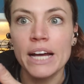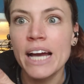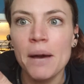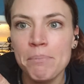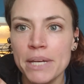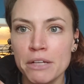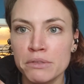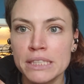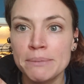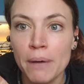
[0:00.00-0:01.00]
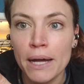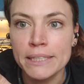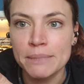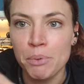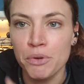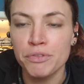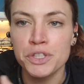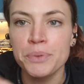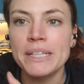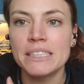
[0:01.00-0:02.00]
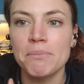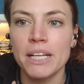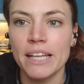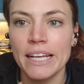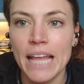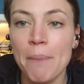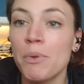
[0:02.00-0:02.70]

company responsible for doing something like that.